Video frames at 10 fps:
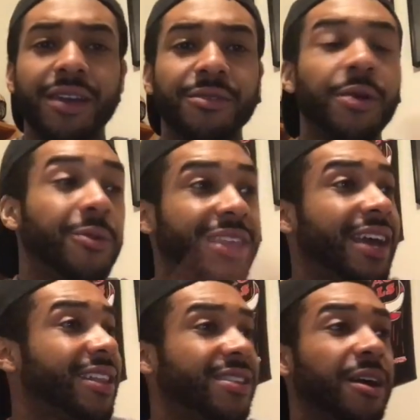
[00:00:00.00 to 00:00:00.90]
don't know what the
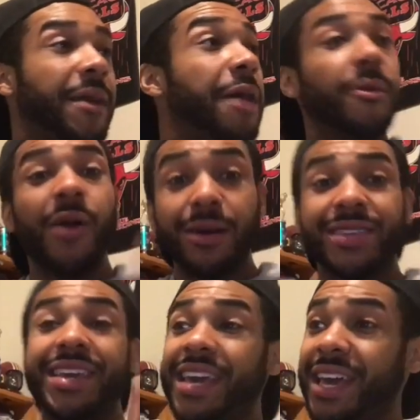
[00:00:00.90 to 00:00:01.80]
heck they're talking about. I remember when I was
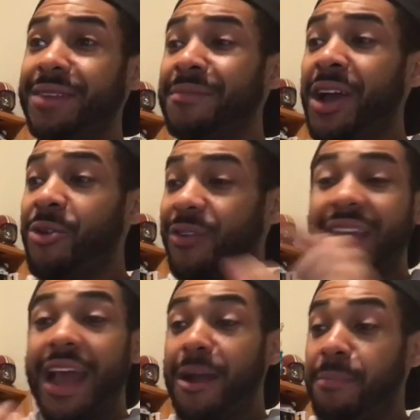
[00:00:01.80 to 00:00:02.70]
a kid reading Harry